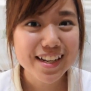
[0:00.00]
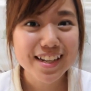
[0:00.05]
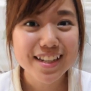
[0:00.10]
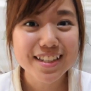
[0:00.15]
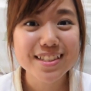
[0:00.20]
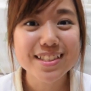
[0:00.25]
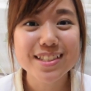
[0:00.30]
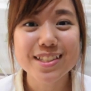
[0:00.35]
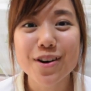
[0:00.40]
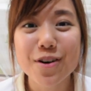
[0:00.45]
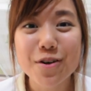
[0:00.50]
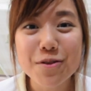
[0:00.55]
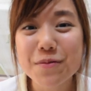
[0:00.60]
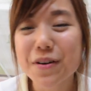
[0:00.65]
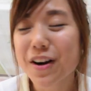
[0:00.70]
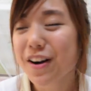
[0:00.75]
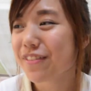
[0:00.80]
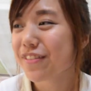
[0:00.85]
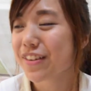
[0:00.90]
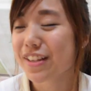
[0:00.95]
It's so
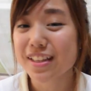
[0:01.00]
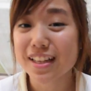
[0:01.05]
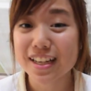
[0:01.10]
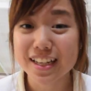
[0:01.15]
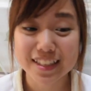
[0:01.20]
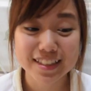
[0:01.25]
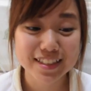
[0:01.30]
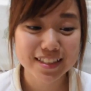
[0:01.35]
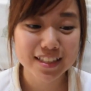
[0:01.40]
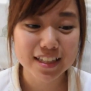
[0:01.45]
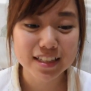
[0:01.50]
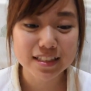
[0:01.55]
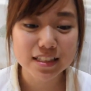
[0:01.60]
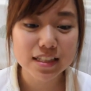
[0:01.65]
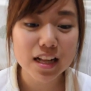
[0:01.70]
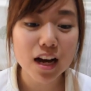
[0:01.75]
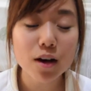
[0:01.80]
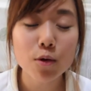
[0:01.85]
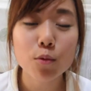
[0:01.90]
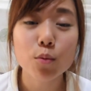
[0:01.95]
perfect. Like, it's
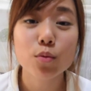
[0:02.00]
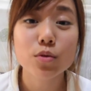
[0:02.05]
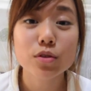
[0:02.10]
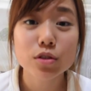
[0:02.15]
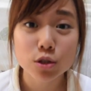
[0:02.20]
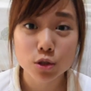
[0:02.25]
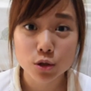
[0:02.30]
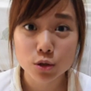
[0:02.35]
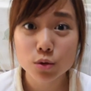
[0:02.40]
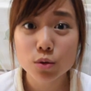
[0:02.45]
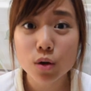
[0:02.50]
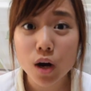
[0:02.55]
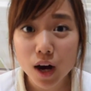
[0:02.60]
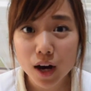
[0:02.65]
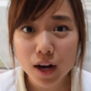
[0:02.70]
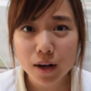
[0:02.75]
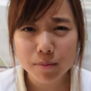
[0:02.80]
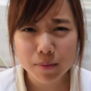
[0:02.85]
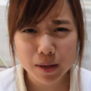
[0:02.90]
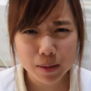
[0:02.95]
not too
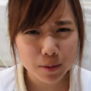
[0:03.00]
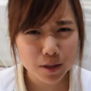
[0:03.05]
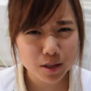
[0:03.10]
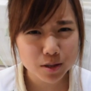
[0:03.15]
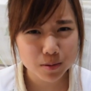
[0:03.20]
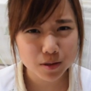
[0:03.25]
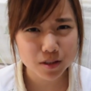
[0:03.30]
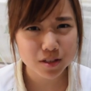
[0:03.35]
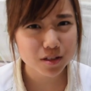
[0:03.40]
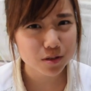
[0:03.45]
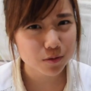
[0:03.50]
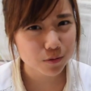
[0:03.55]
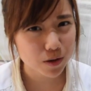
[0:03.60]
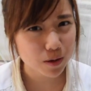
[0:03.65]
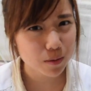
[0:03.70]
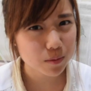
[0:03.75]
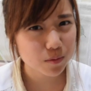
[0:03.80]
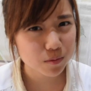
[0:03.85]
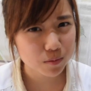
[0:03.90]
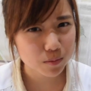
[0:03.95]
hot. Maybe it's because it's
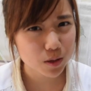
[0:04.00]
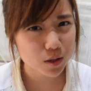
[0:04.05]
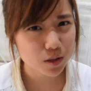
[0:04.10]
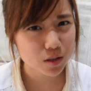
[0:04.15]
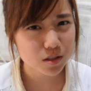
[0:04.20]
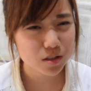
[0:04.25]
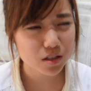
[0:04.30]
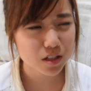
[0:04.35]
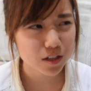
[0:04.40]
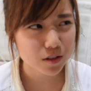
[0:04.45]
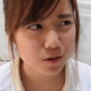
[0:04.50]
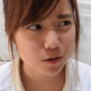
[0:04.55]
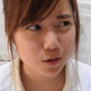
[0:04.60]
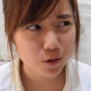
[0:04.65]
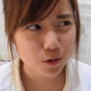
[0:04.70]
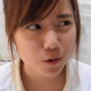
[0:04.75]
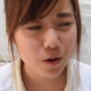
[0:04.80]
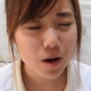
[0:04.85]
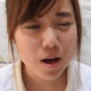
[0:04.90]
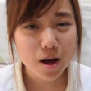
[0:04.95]
March, I don't
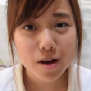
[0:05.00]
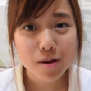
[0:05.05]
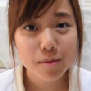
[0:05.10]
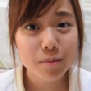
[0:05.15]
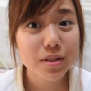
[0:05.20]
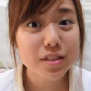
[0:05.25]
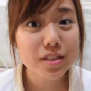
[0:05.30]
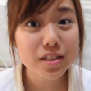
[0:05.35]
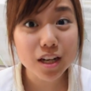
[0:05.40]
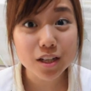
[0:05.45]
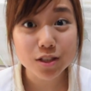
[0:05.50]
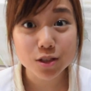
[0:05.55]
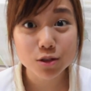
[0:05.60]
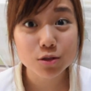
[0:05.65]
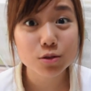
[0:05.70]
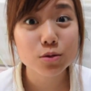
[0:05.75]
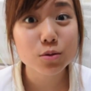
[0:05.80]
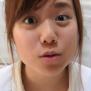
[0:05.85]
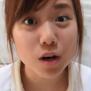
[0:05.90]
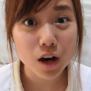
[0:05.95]
know. But it's not
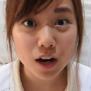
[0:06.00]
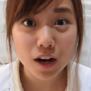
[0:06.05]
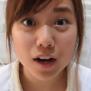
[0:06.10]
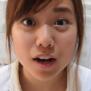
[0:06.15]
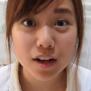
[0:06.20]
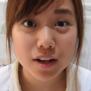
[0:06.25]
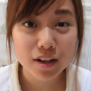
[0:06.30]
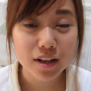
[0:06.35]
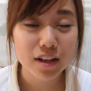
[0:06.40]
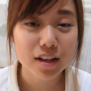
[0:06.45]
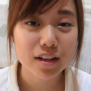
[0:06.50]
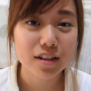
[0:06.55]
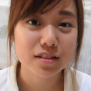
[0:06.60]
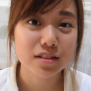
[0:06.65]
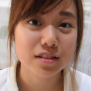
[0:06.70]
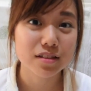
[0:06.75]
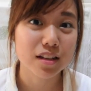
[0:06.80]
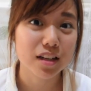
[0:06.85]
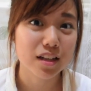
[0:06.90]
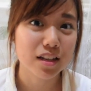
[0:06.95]
too hot,
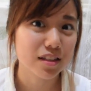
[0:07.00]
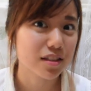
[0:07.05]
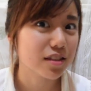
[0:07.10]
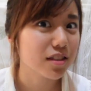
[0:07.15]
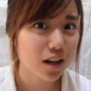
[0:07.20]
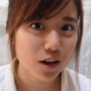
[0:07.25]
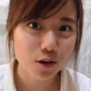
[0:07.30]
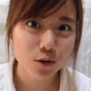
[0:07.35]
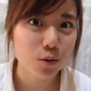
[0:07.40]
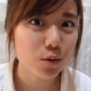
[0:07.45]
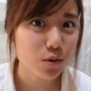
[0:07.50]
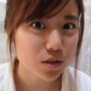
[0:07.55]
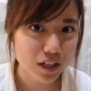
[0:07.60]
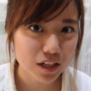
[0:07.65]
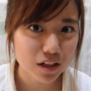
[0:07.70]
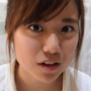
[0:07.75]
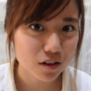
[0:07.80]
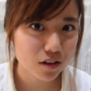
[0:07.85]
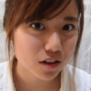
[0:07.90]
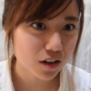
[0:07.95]
and like it's not cold
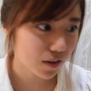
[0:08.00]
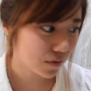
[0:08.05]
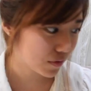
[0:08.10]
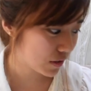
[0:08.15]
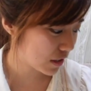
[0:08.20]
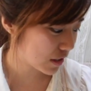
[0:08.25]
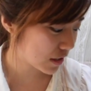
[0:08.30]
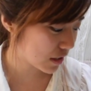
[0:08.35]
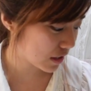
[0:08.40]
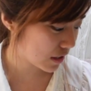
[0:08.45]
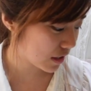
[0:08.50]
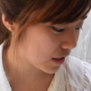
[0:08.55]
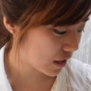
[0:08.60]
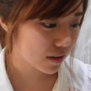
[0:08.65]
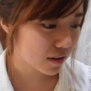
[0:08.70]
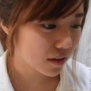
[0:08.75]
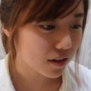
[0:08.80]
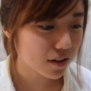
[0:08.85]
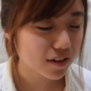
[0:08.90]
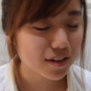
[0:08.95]
at all,
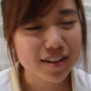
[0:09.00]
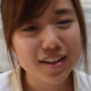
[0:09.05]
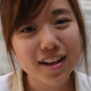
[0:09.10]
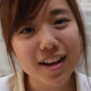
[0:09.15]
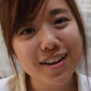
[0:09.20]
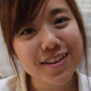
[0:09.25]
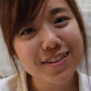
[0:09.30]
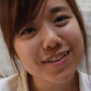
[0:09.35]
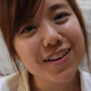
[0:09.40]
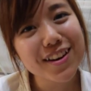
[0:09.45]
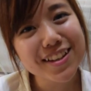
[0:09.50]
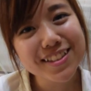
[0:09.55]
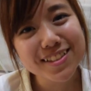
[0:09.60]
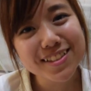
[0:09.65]
obviously. Oh, I don't know, I